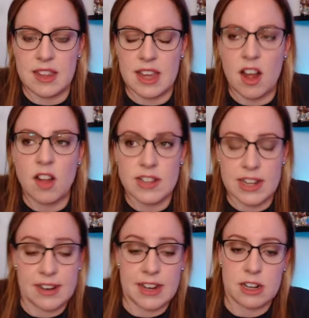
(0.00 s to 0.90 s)
the
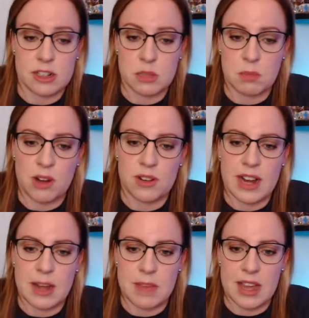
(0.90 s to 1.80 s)
culinary arts
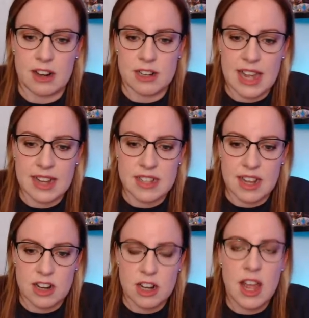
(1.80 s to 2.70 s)
program at our tech
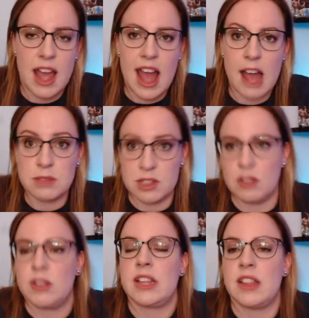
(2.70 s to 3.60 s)
center.
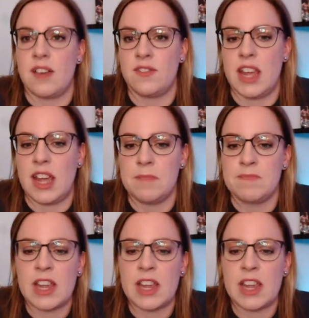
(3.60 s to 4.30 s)
Absolutely loved it.